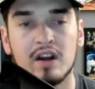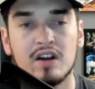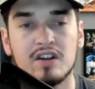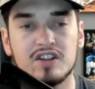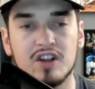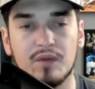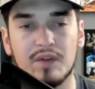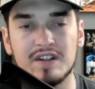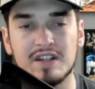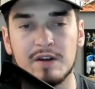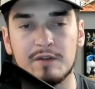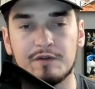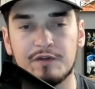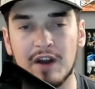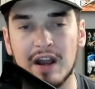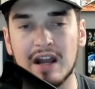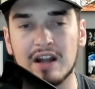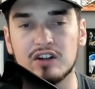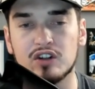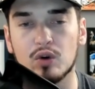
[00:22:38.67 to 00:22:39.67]
So visit
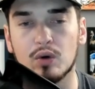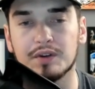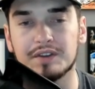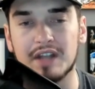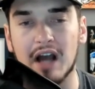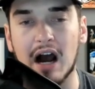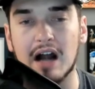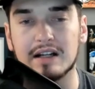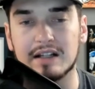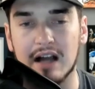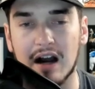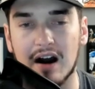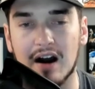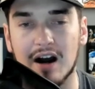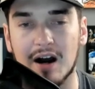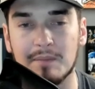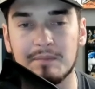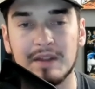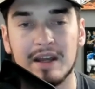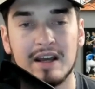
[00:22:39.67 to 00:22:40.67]

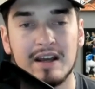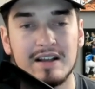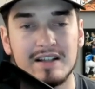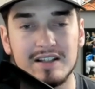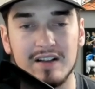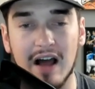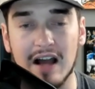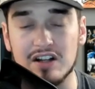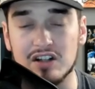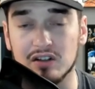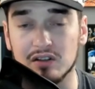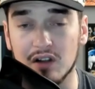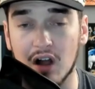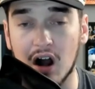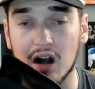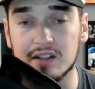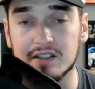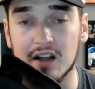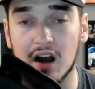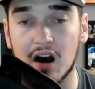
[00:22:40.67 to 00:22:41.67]

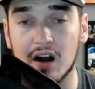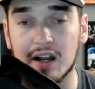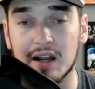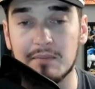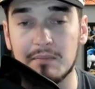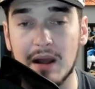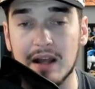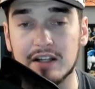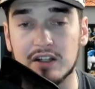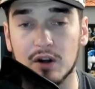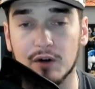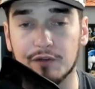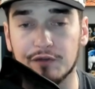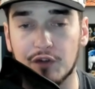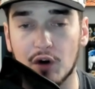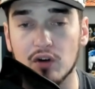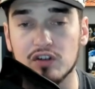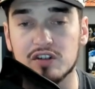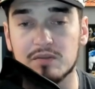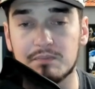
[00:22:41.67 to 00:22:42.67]
FanDuel.com/LockedOn and make your
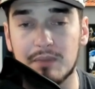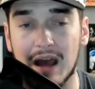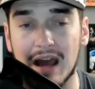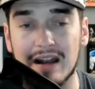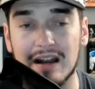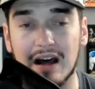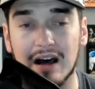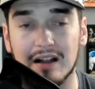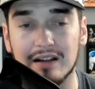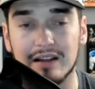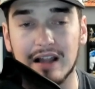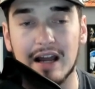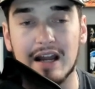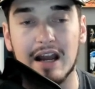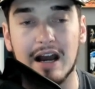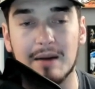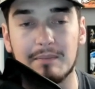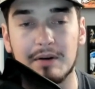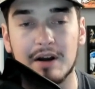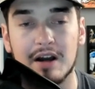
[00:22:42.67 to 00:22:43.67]
first bet a
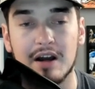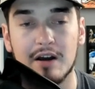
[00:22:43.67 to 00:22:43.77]
layup.